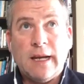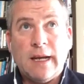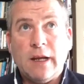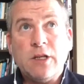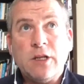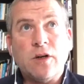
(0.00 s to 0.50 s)
And
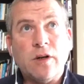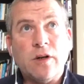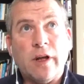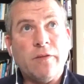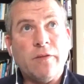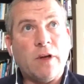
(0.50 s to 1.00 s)
it took
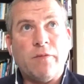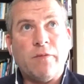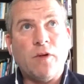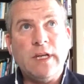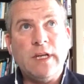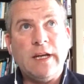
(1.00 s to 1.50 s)
a
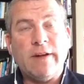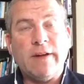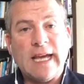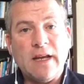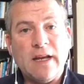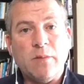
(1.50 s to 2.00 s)
full year
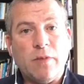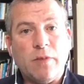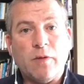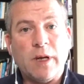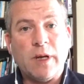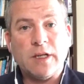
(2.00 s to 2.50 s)
again
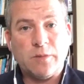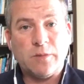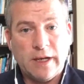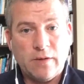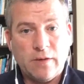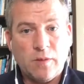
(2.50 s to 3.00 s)
before we got to
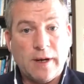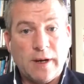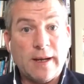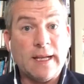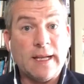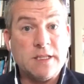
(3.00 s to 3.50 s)
play in Croke
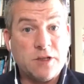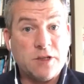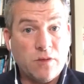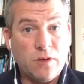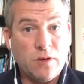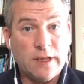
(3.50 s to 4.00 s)
Park against
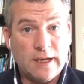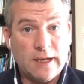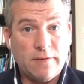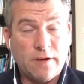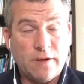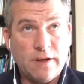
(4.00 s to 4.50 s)
Tyrone in
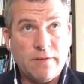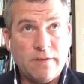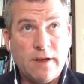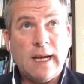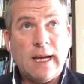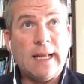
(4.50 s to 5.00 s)
95.
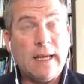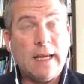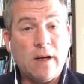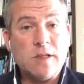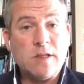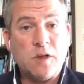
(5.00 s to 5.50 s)
And
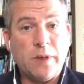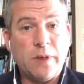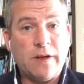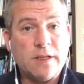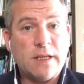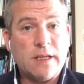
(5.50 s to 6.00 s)
they also
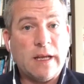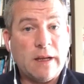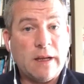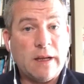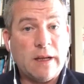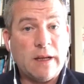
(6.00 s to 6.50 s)
beat us. And
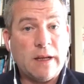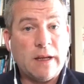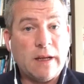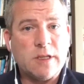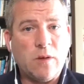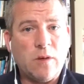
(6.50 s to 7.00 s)
that our
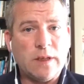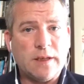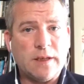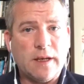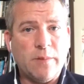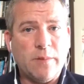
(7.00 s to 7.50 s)
stock was low at
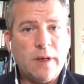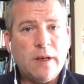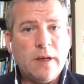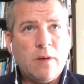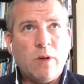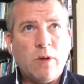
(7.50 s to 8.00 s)
the time.
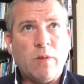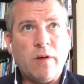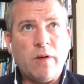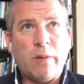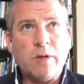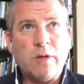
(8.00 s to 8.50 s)
We
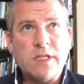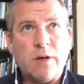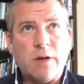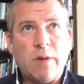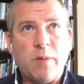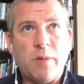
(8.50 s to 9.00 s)
weren't, I wouldn't
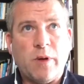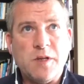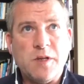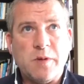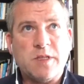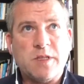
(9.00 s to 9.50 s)
say whipping
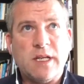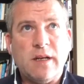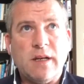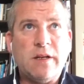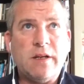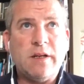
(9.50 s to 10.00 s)
boys. We were
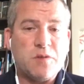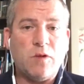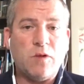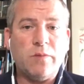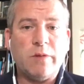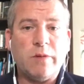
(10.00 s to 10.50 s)
still in
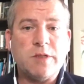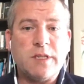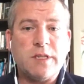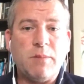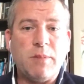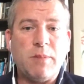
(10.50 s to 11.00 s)
Division 1. We were
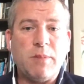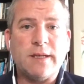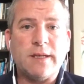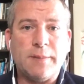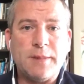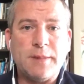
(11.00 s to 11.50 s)
still playing
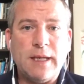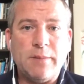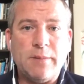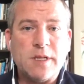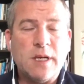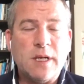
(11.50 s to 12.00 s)
the top
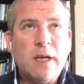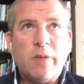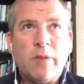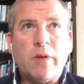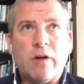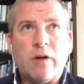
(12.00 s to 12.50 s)
teams.
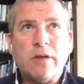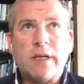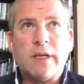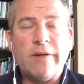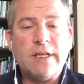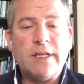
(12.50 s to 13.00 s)
But
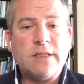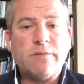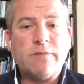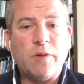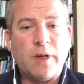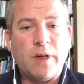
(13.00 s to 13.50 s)
our
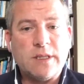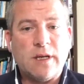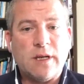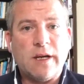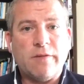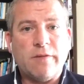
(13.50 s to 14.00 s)
Kerry's football
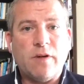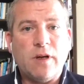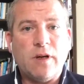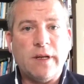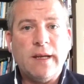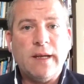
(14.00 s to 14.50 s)
stock had
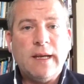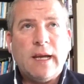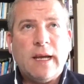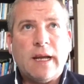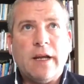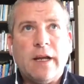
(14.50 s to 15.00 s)
fallen.
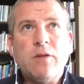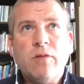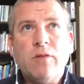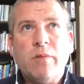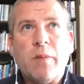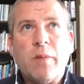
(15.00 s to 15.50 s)
And I
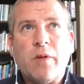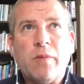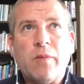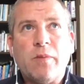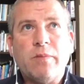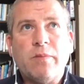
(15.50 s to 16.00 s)
do
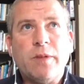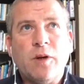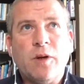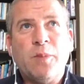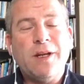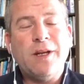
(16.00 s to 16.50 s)
remember,
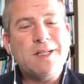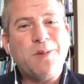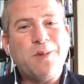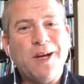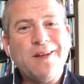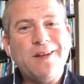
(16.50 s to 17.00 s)
being
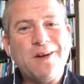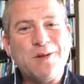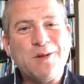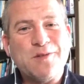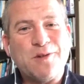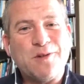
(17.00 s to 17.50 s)
disappointed
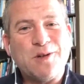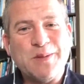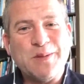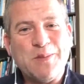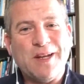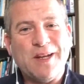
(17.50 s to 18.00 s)
almost the first
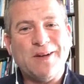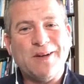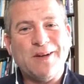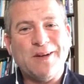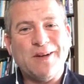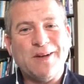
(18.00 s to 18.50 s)
time I played
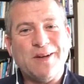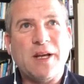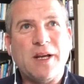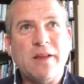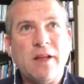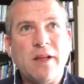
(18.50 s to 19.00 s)
in Croke
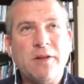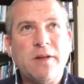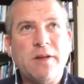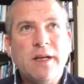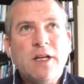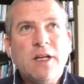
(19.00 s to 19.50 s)
Park, because
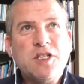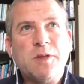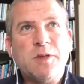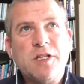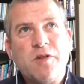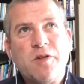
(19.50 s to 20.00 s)
not
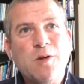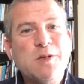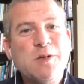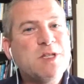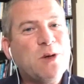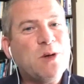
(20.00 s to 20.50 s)
just with the
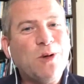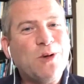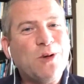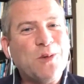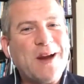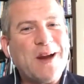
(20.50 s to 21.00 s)
surrounds, it was the
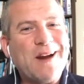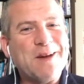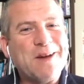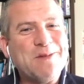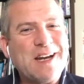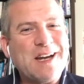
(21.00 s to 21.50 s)
old Croke
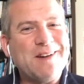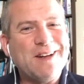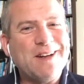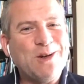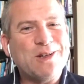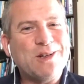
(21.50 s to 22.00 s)
Park and it was
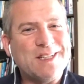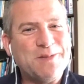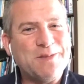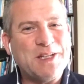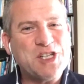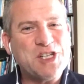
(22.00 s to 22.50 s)
starting to look
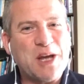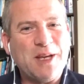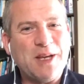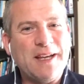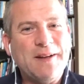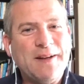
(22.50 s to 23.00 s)
a bit
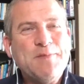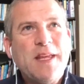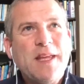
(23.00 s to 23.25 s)
shabby.